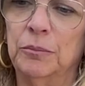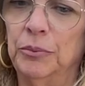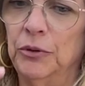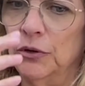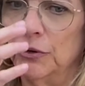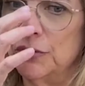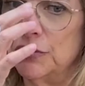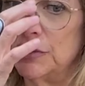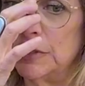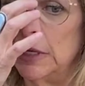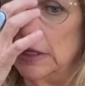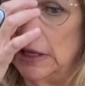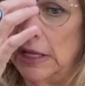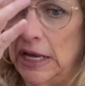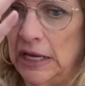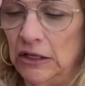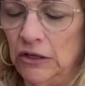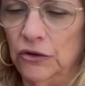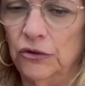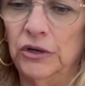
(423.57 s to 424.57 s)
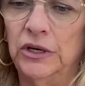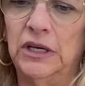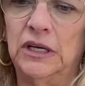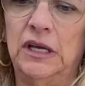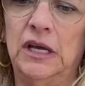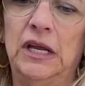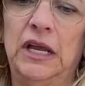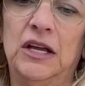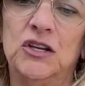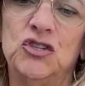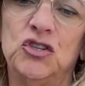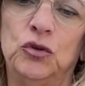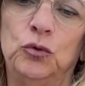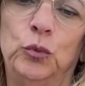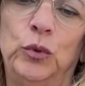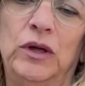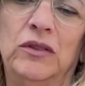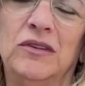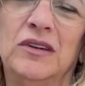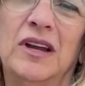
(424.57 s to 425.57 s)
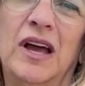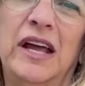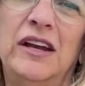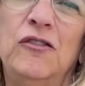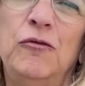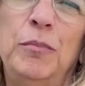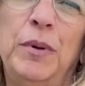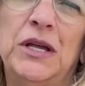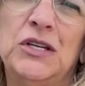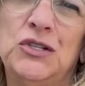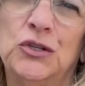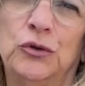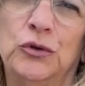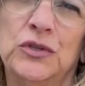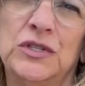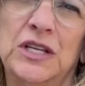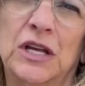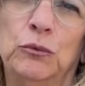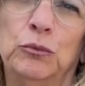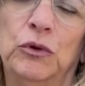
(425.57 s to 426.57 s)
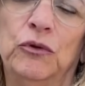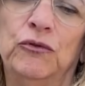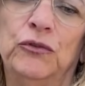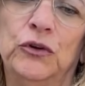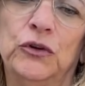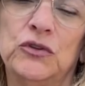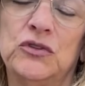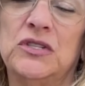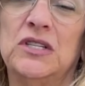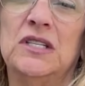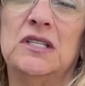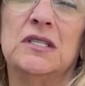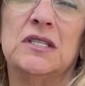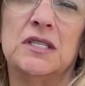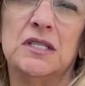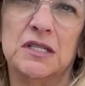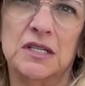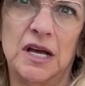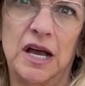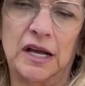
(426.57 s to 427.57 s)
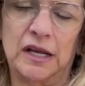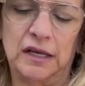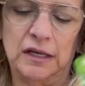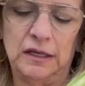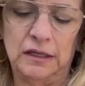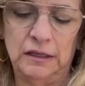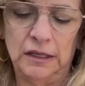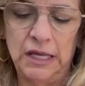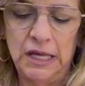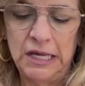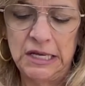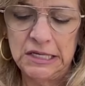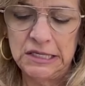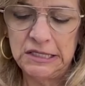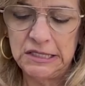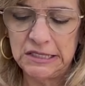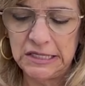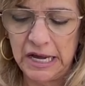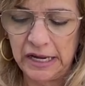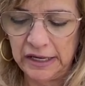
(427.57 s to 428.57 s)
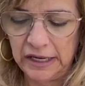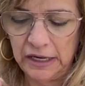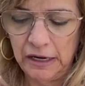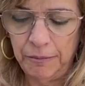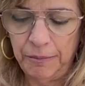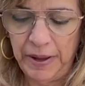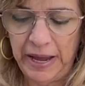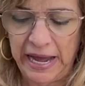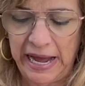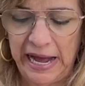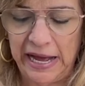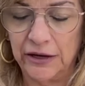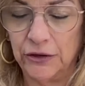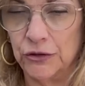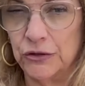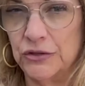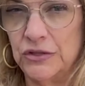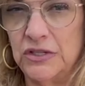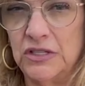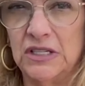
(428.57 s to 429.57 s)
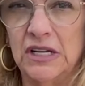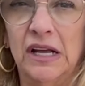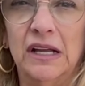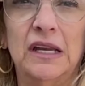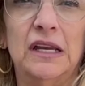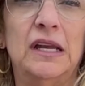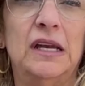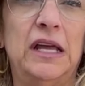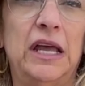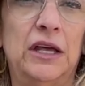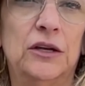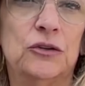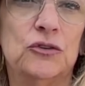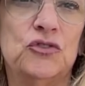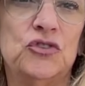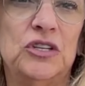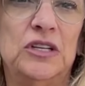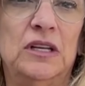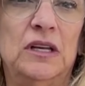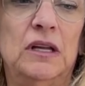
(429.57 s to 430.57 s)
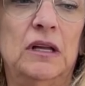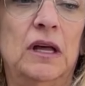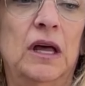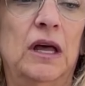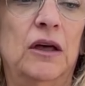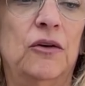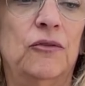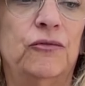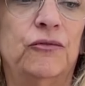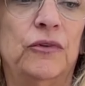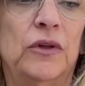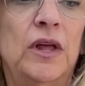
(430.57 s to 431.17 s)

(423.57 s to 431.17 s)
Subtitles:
person that you're in a connection with, Knight of Pentacles in reverse, is stuck in a pattern, stuck in an energy of